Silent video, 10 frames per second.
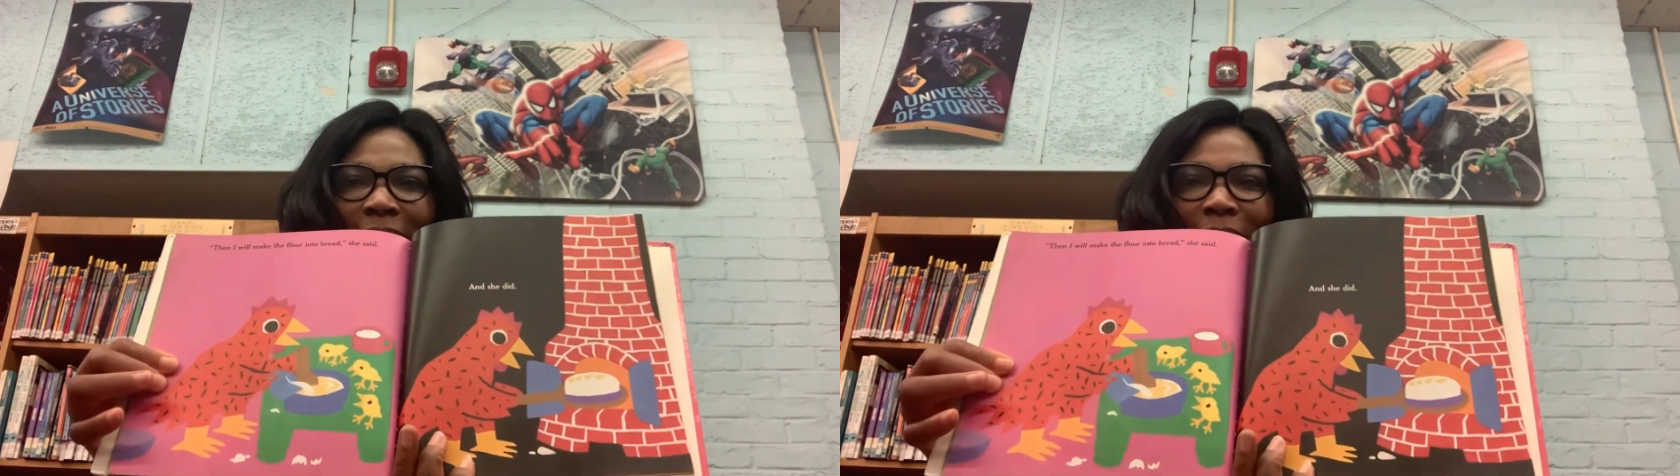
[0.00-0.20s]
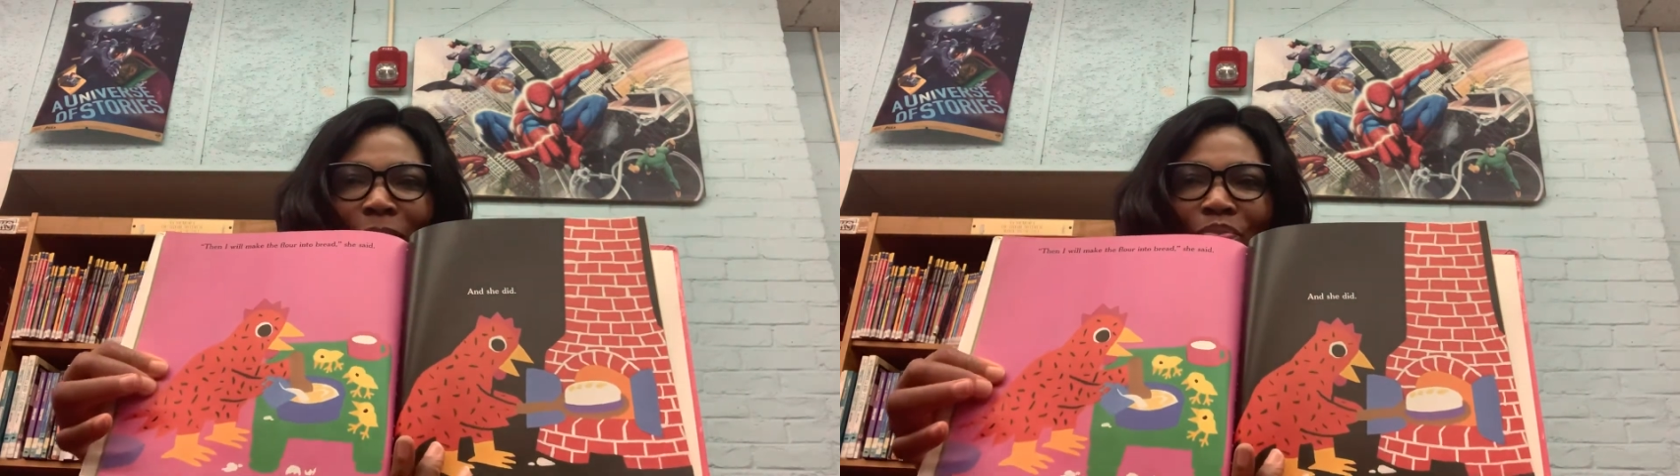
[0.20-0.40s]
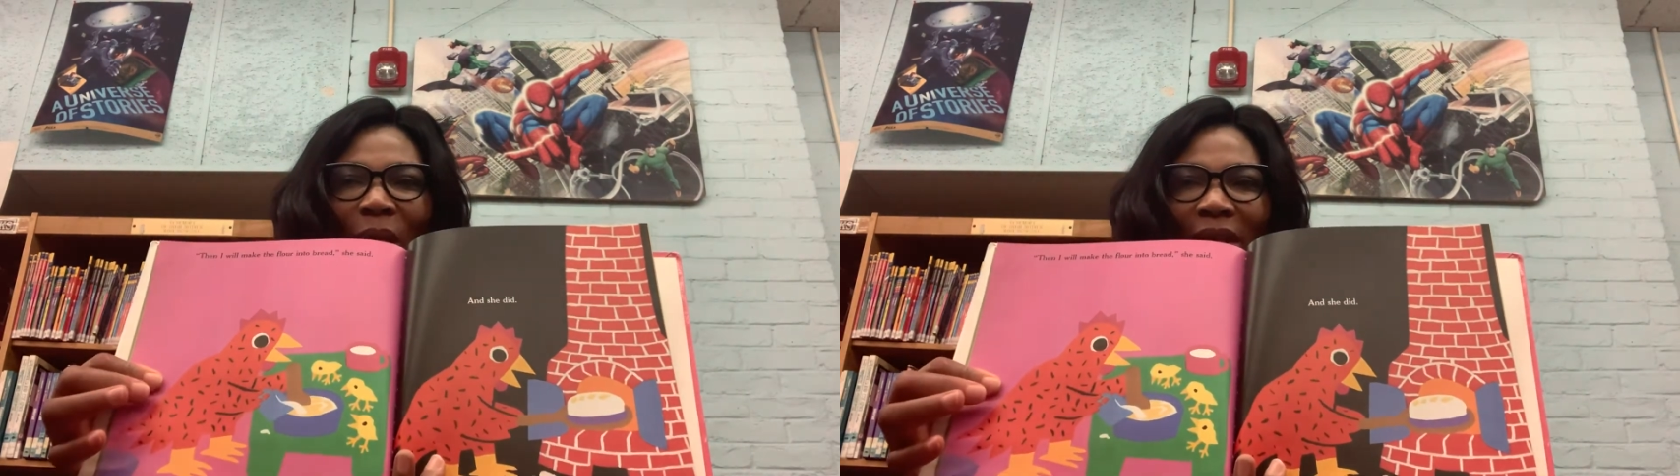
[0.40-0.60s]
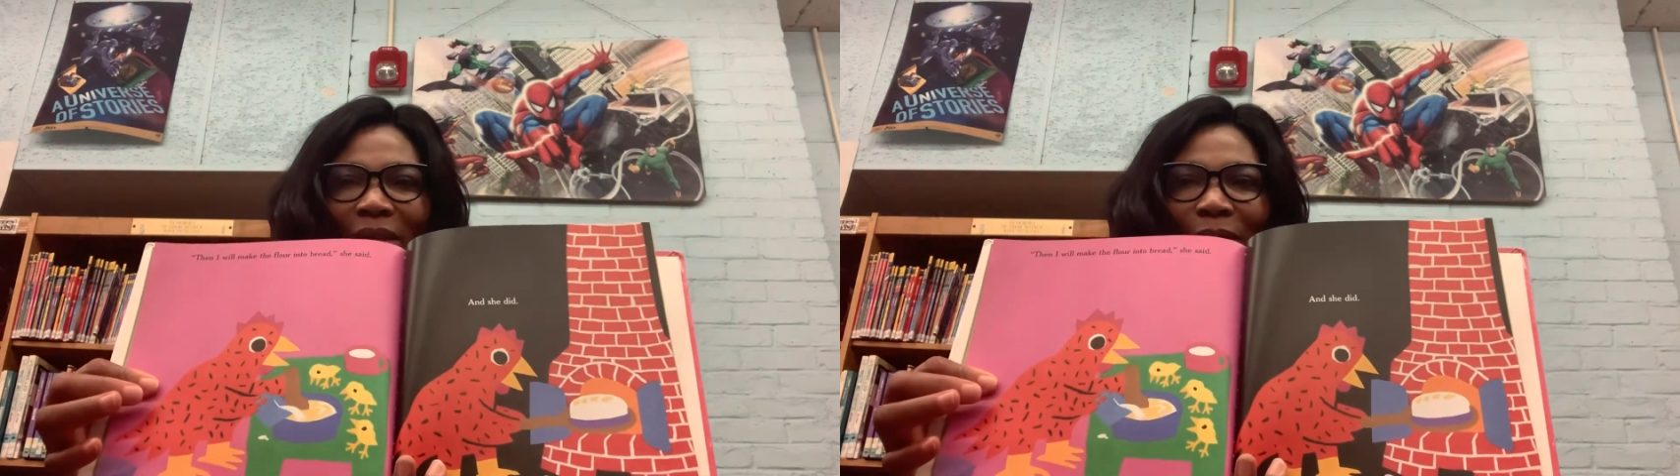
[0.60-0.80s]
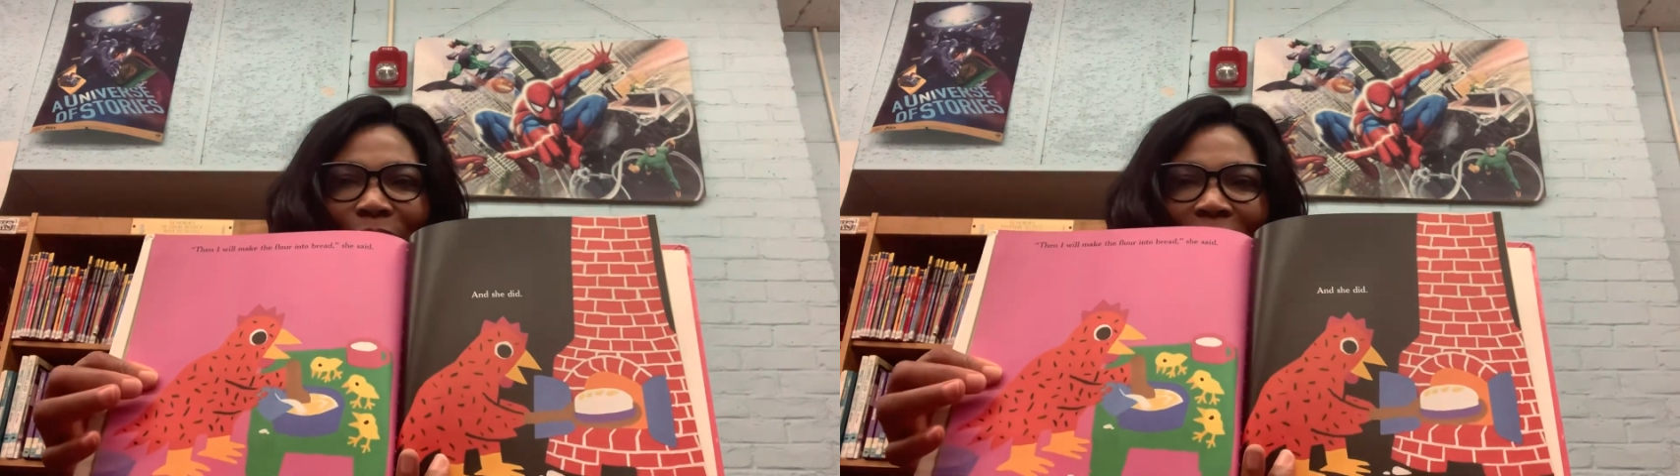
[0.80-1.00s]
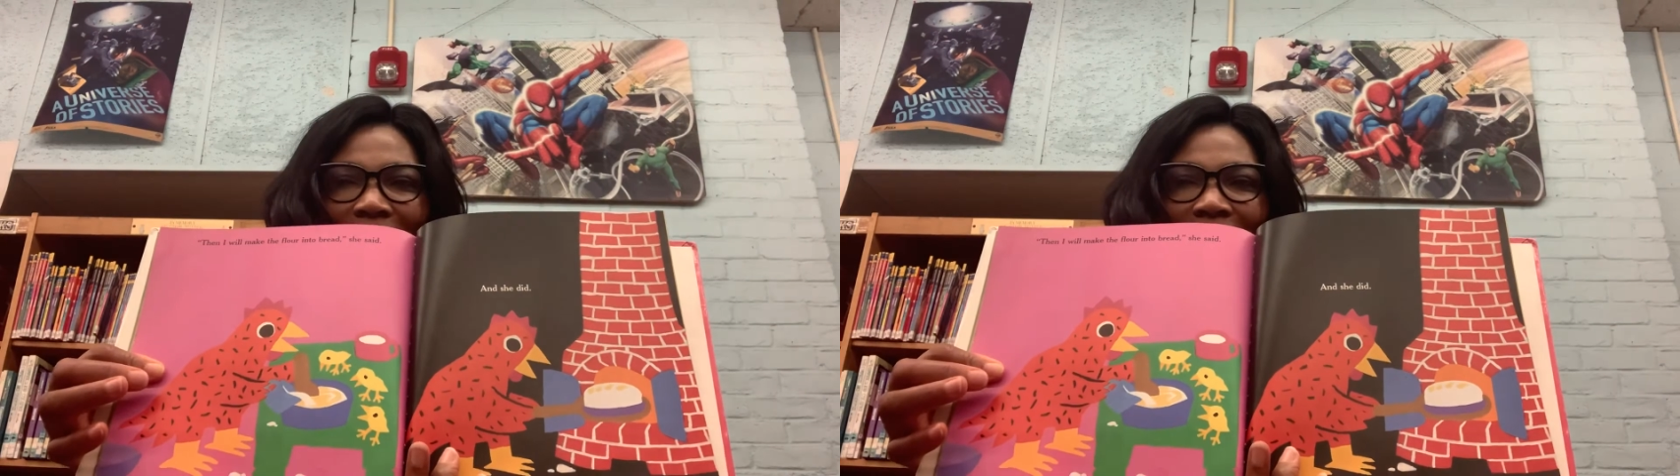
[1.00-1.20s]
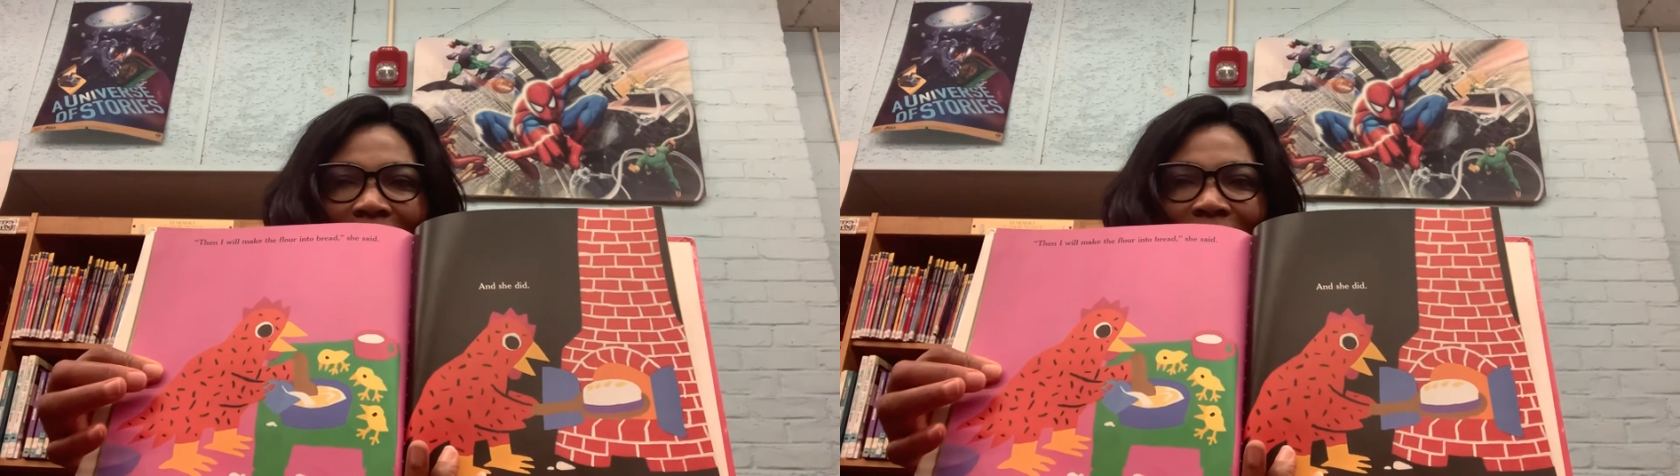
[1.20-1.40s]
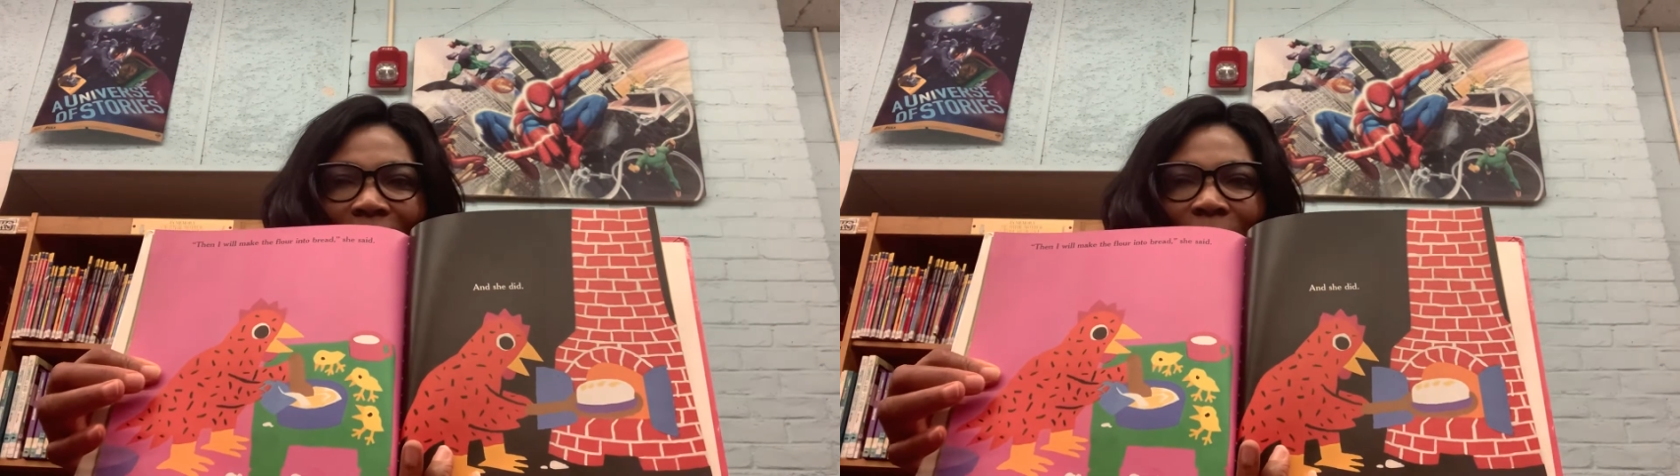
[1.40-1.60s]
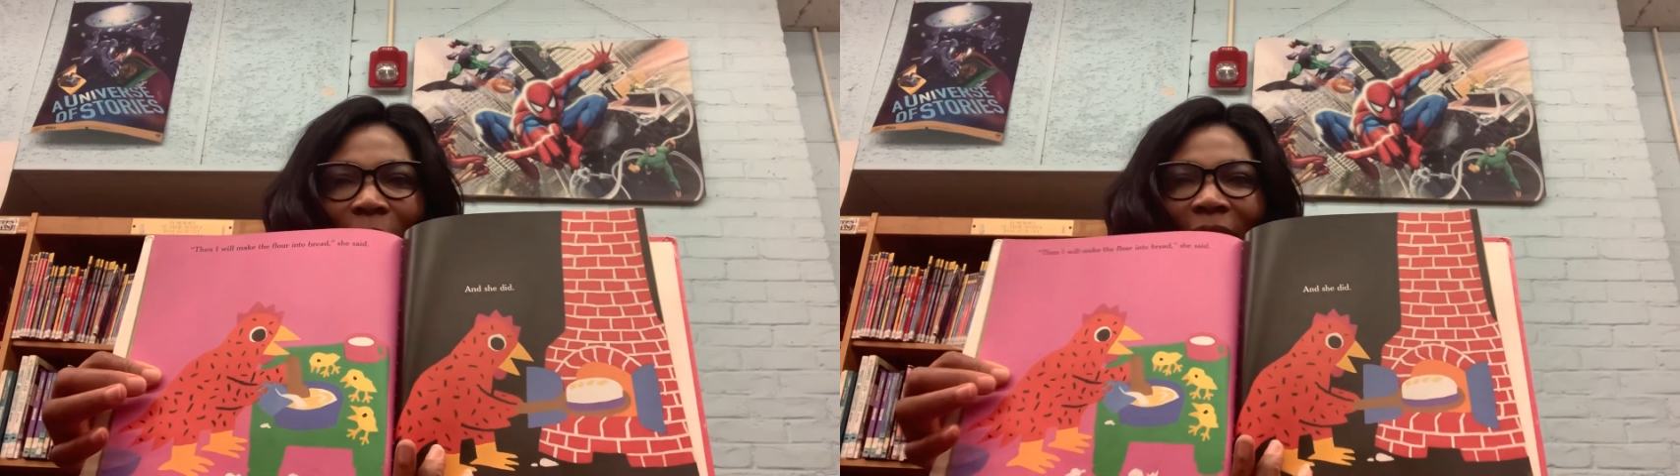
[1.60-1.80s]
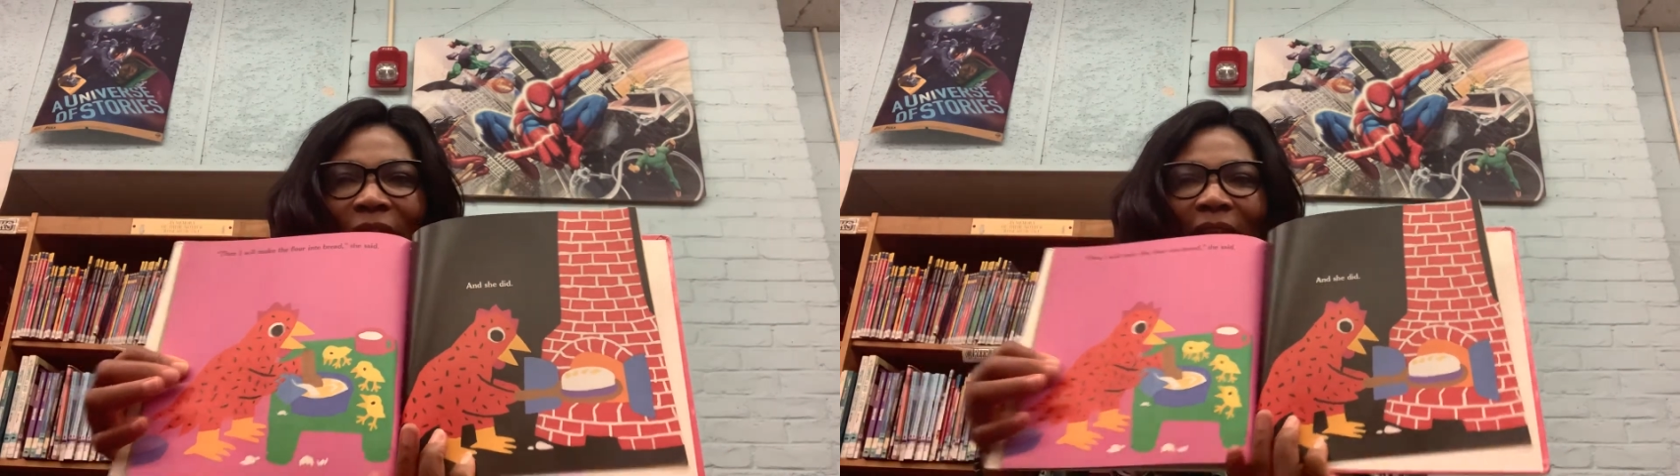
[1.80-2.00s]
She baked the bread in the
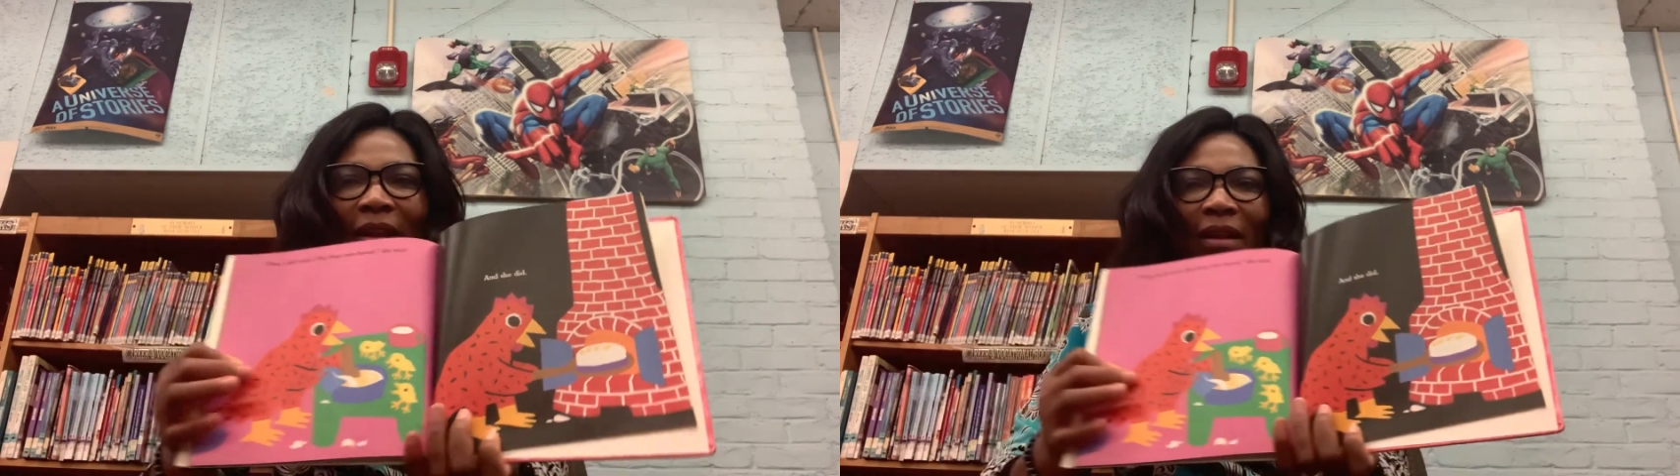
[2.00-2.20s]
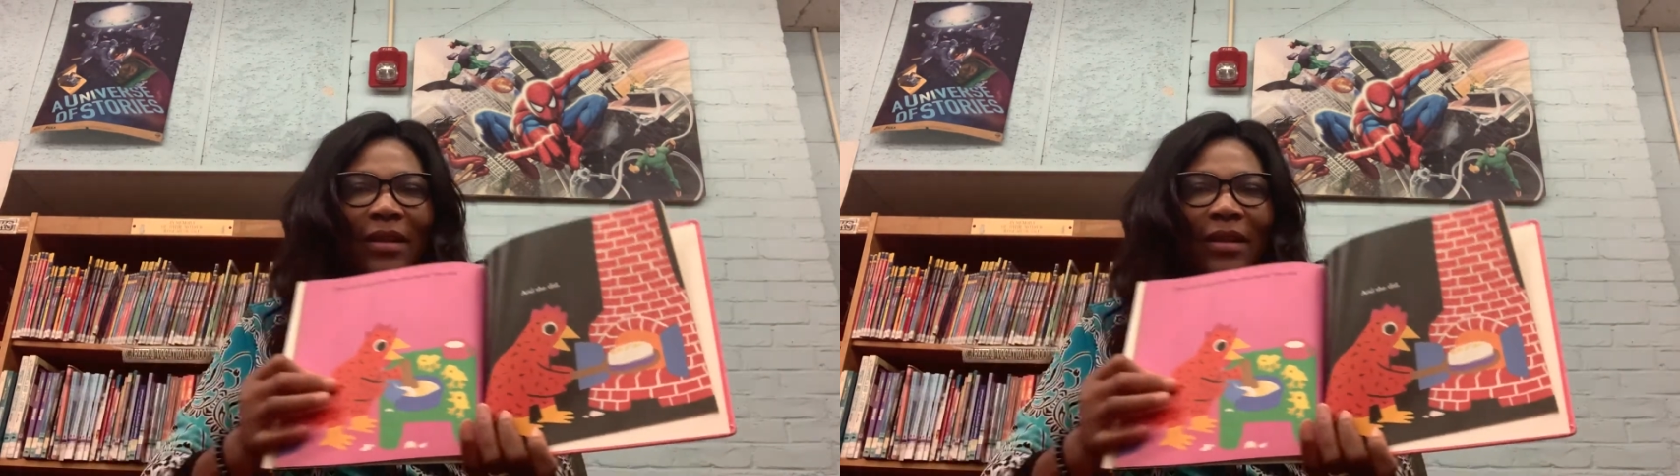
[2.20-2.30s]
oven.